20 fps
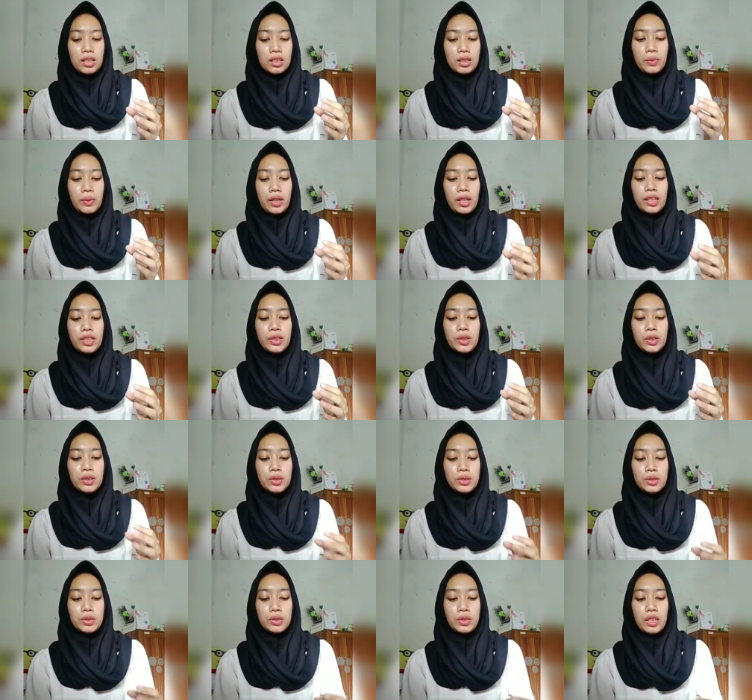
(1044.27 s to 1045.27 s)
were
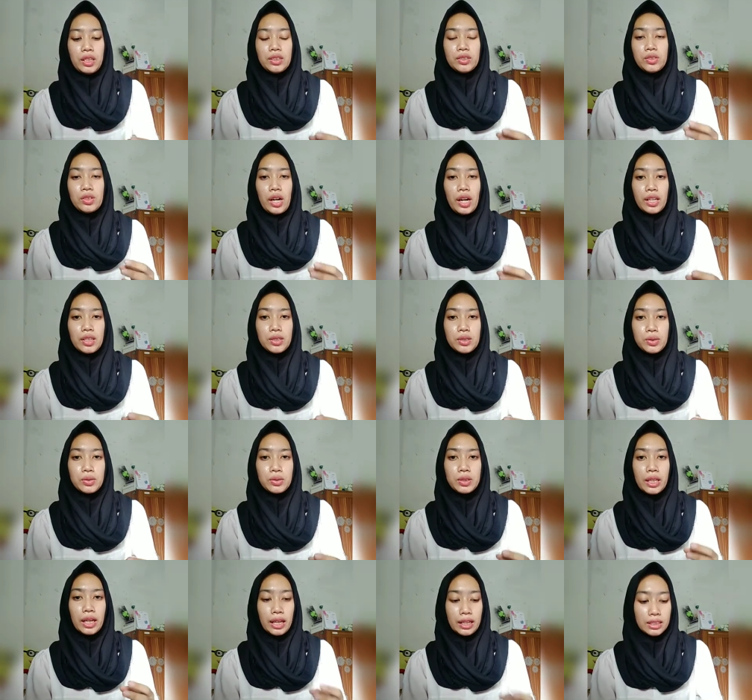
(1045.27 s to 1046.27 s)
used to attract
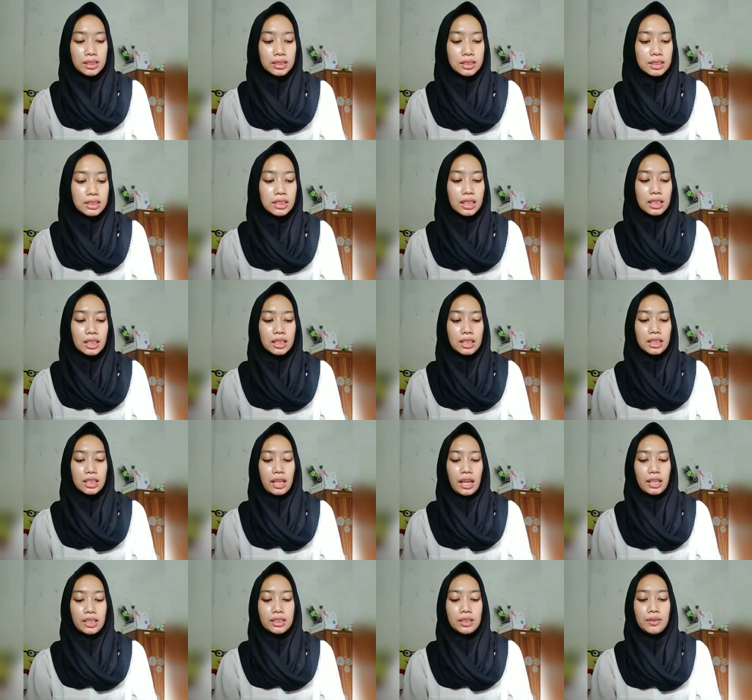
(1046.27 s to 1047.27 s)
students,
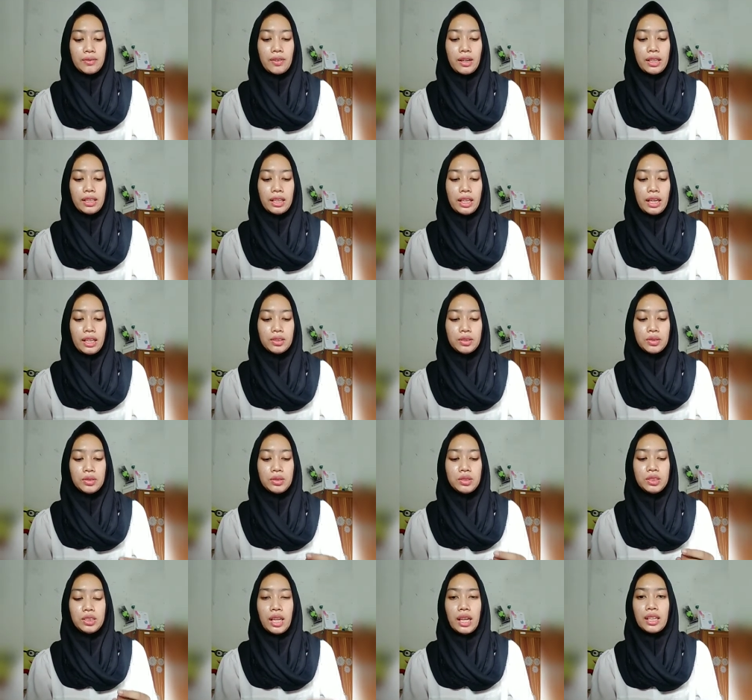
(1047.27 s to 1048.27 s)
activate and to
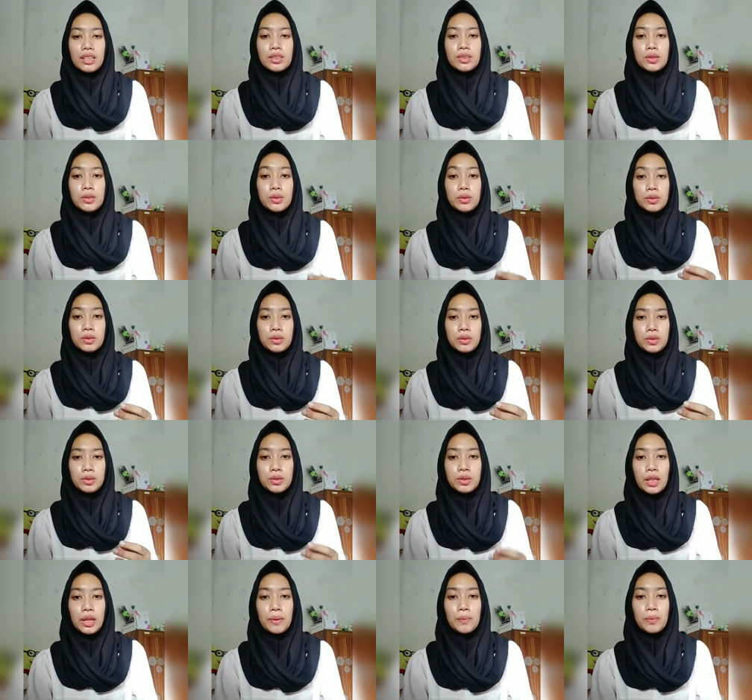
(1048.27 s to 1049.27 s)
check
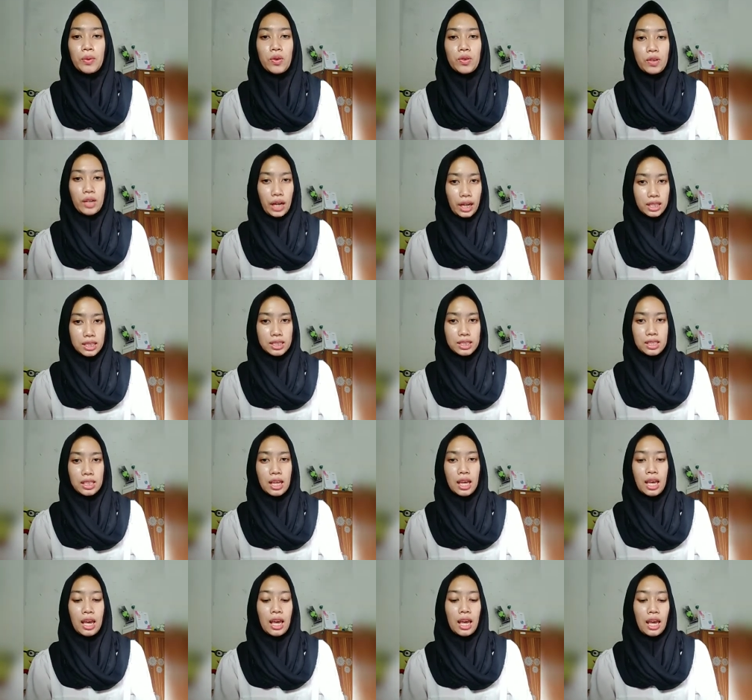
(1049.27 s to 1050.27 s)
student progress.
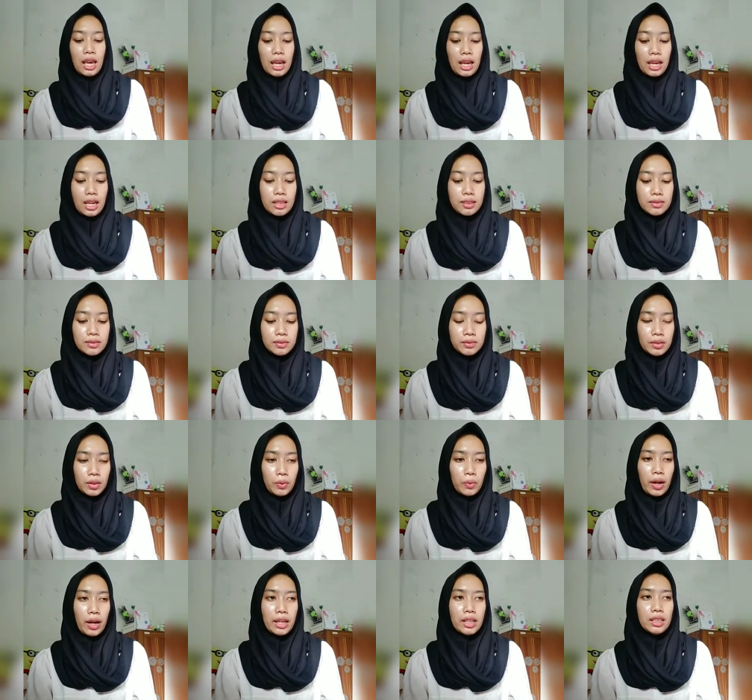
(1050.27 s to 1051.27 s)
And
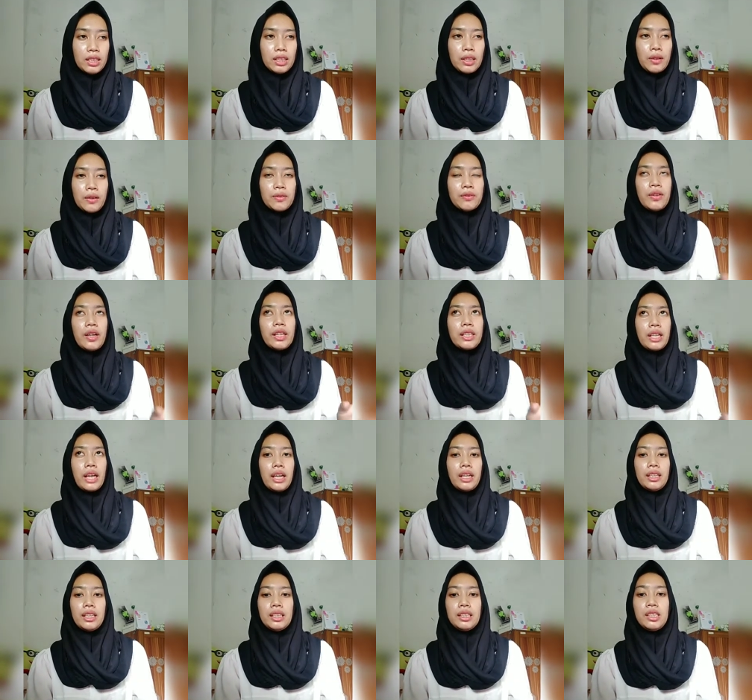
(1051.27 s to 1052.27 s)
while
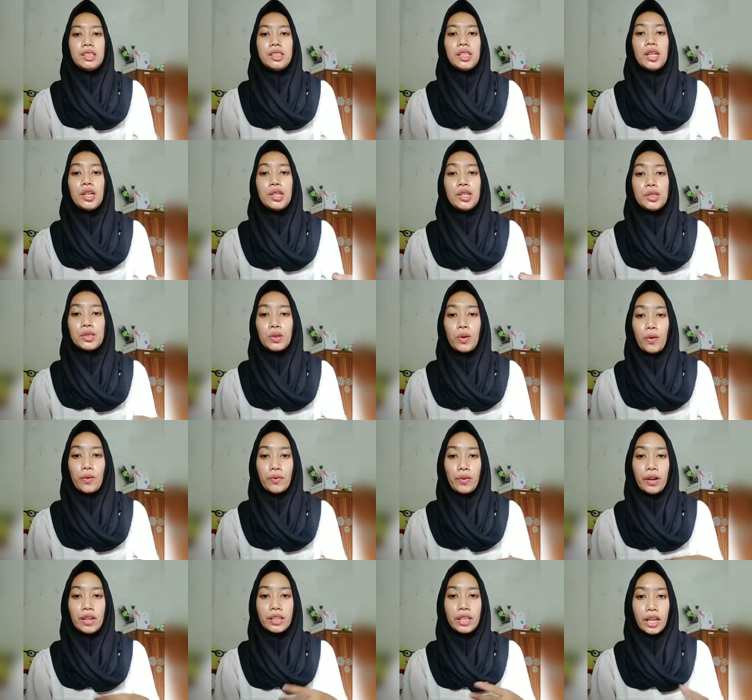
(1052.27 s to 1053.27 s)
convergent, the teacher use
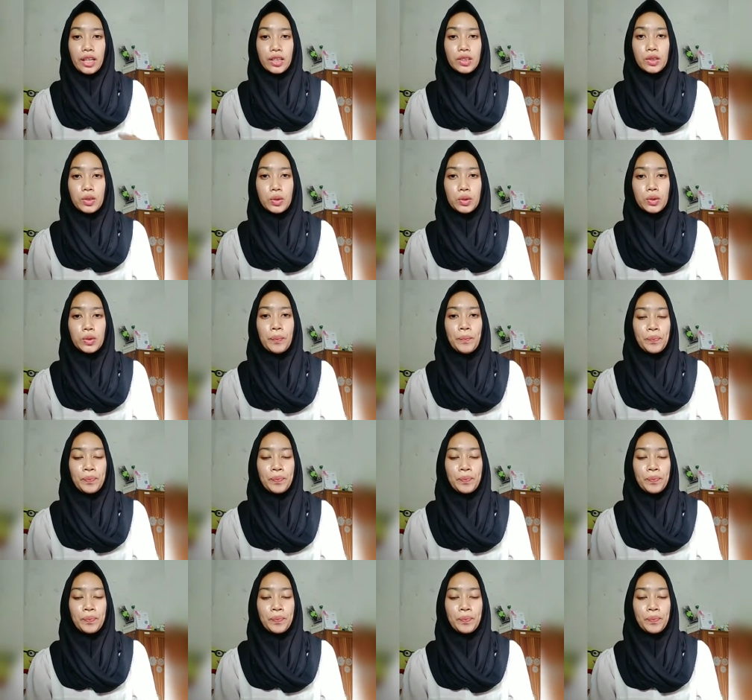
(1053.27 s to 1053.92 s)
convergent to